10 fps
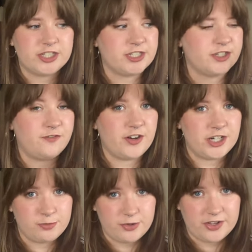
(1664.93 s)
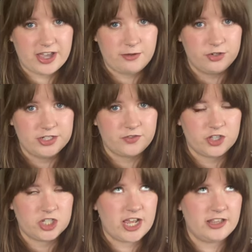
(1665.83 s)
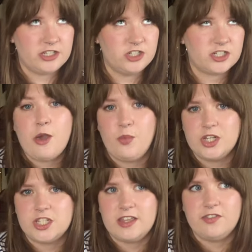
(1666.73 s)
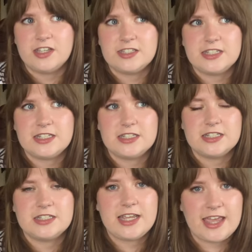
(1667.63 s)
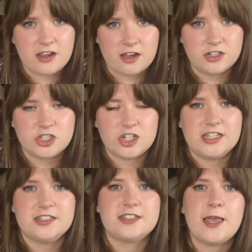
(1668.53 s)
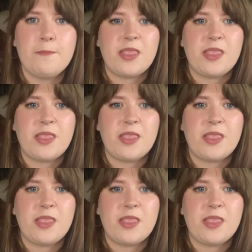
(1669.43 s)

This is the first book I'm reading for the challenge, in which they've listed 10 countries,